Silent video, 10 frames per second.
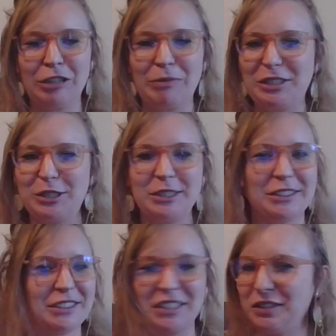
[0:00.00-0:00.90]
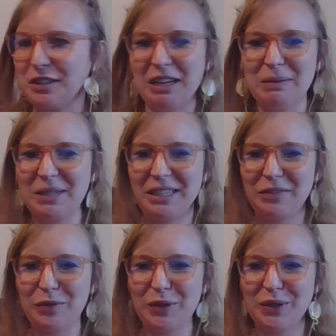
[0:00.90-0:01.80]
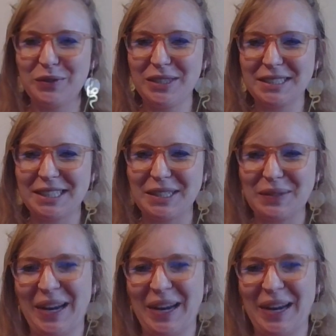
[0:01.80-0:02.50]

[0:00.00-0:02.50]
but she's still coming in for a visit